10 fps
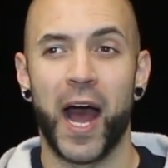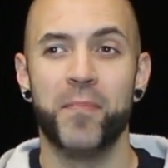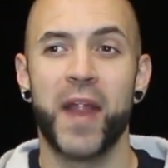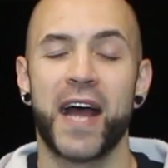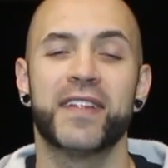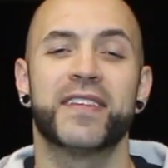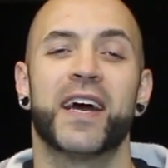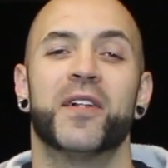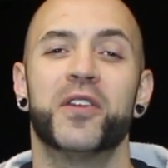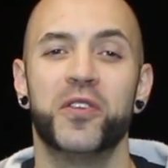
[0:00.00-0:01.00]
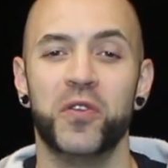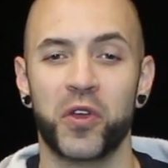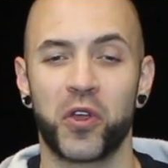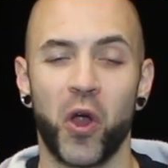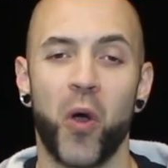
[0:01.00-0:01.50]
I'm not telling you
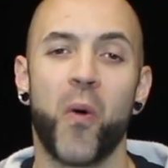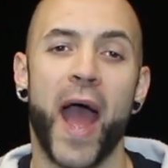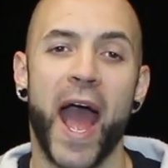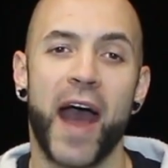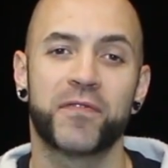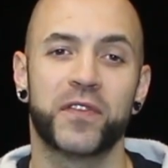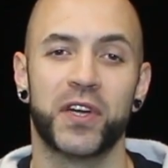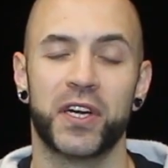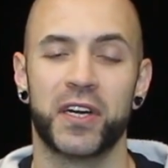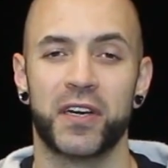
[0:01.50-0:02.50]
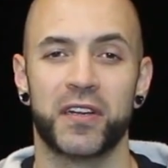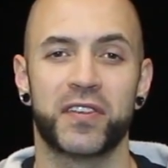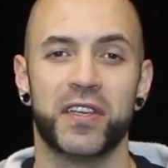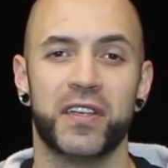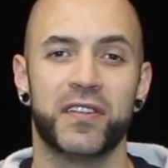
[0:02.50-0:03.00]
to go after,
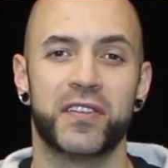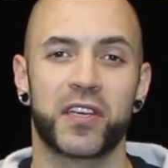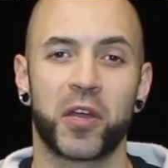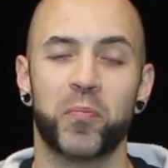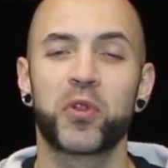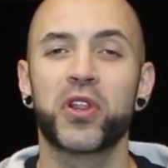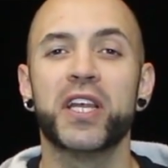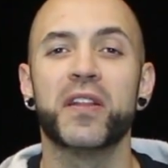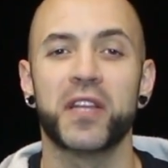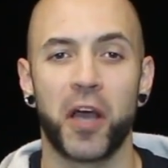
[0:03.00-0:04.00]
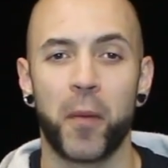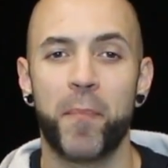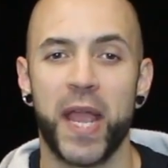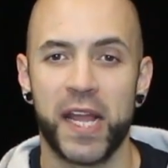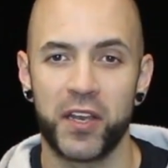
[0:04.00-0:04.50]
to, to completely
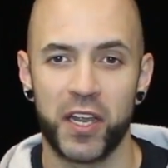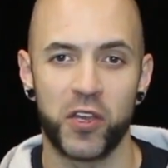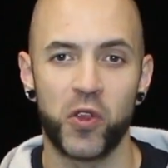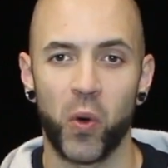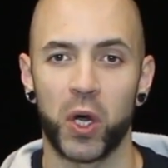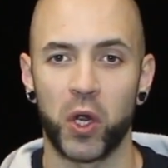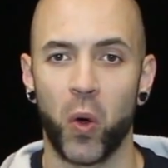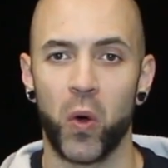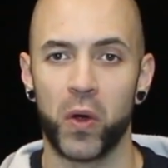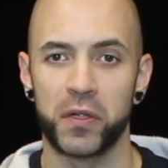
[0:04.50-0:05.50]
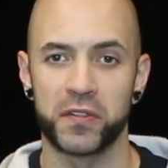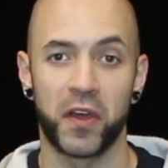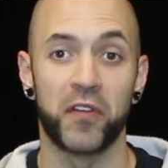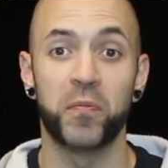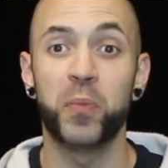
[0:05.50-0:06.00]
abandon your goals
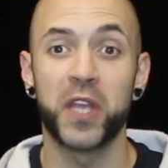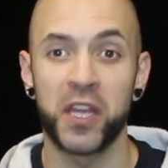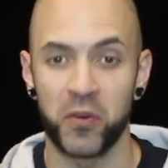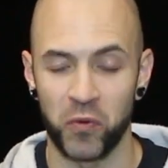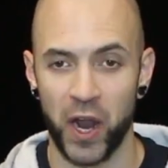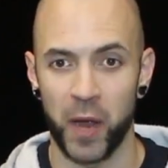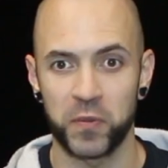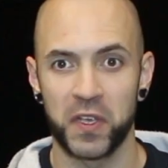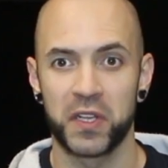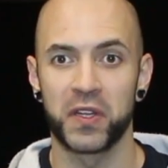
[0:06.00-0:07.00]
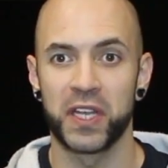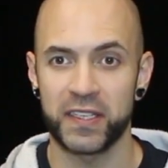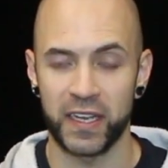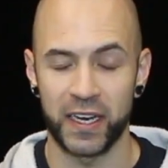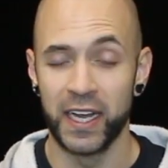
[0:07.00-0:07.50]
of being ripped.
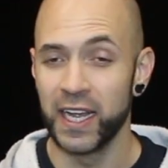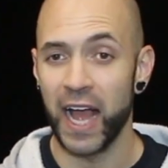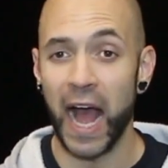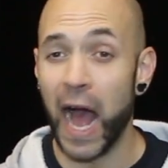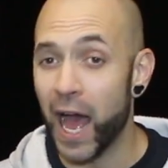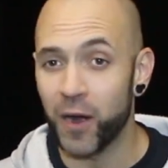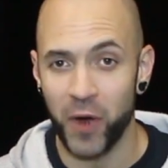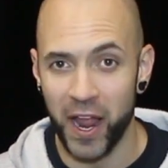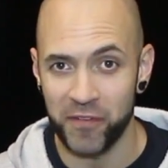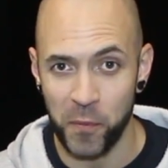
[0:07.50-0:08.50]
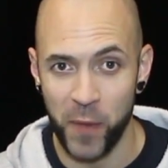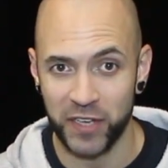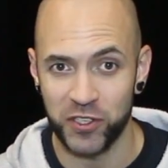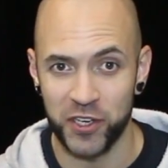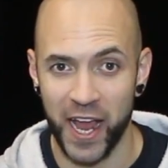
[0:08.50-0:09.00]
Listen, I don't have the
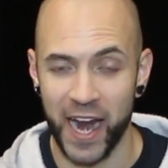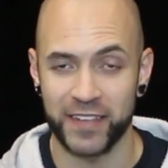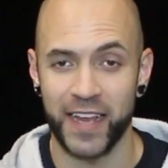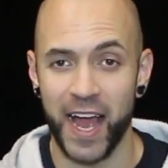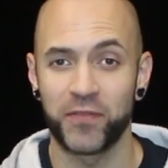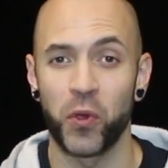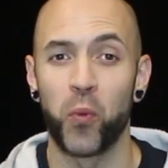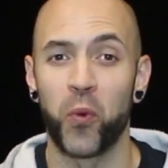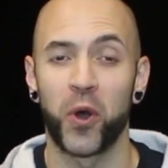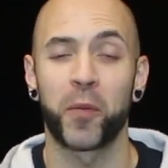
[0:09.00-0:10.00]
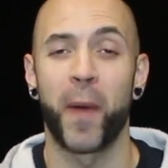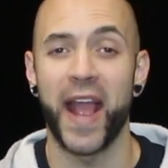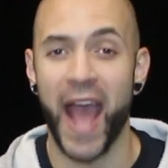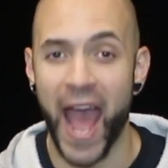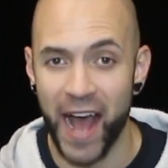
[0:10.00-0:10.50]
best genetics. I have to work
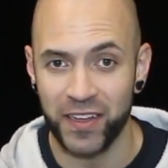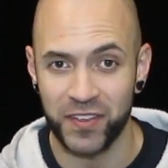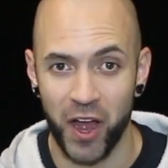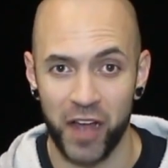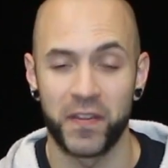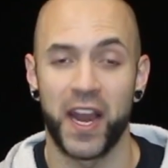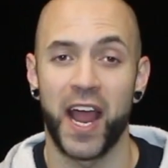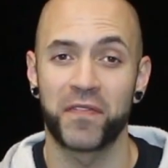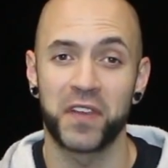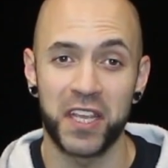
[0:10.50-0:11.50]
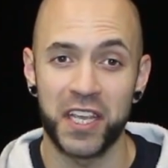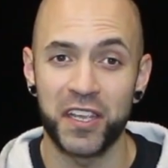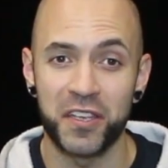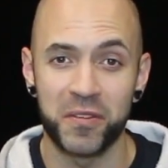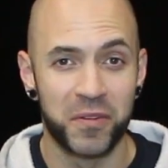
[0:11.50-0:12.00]
my ass off and I have to
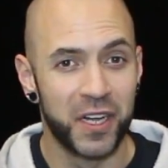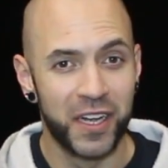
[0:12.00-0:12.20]
eat